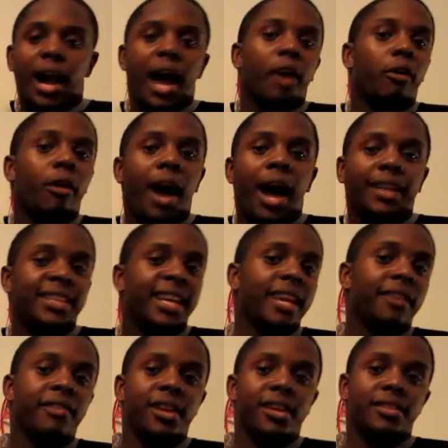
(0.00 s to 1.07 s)
Otto
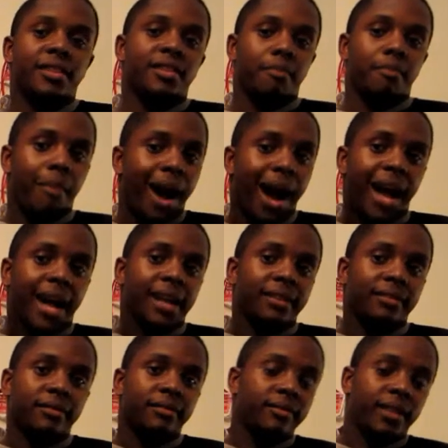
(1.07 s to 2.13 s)
Octavius's
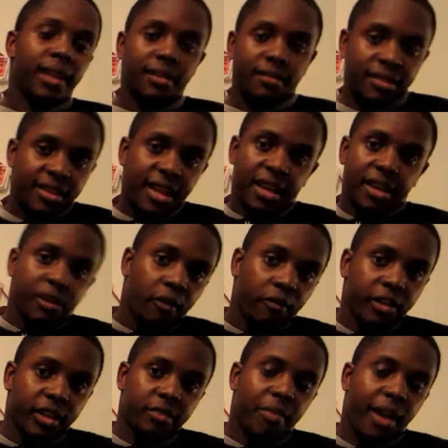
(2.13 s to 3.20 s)
mind that's taken
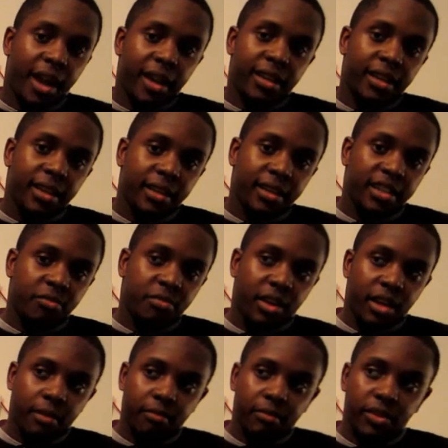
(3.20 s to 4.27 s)
over his body, and he's
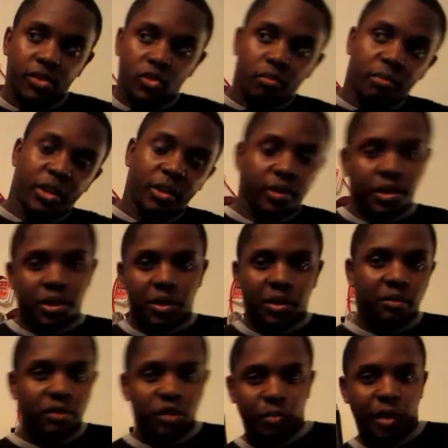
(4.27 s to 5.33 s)
becoming the Superior
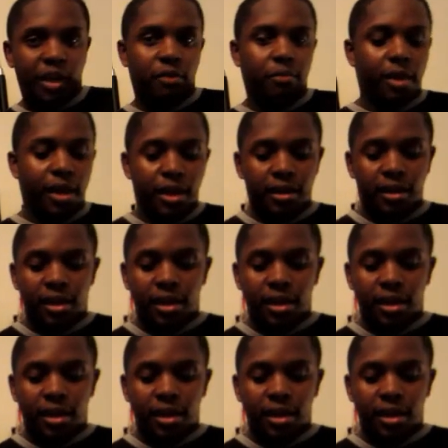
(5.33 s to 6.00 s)
Spider-Man.